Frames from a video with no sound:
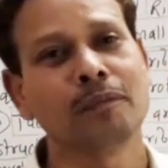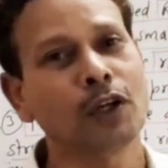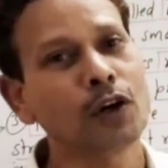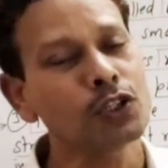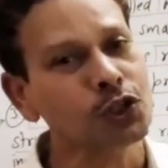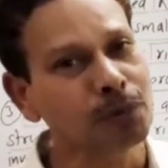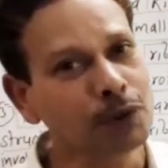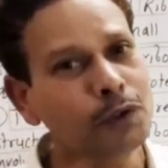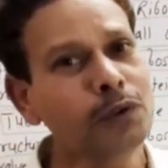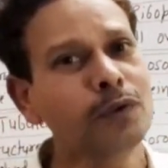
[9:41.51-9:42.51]
Because
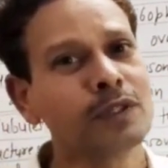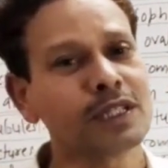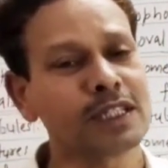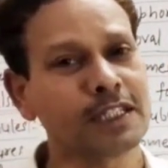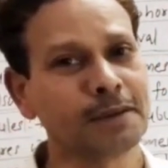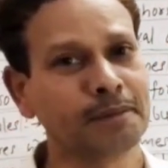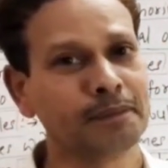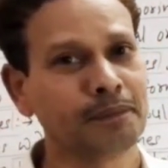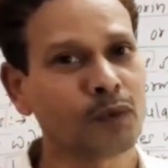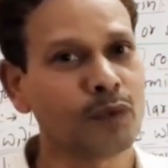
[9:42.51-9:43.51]
tubules,
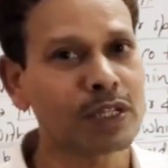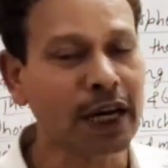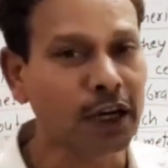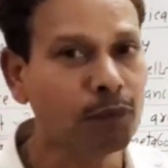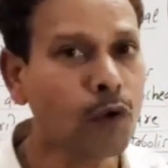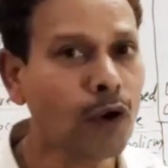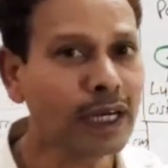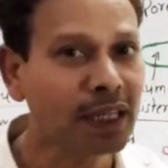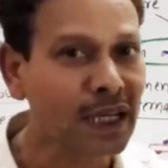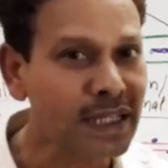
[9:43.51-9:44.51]
which are
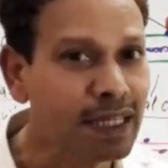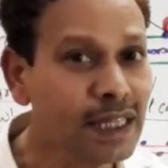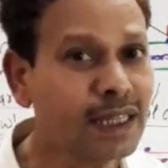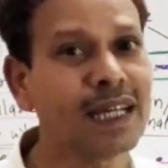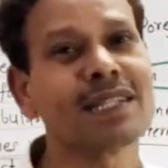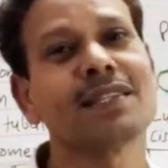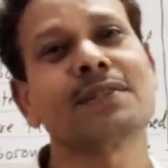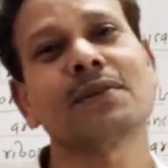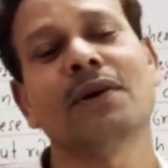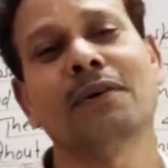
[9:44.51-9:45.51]
involved in the
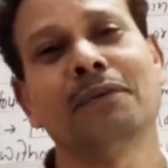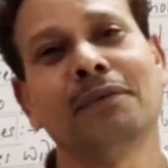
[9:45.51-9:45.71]
synthesis of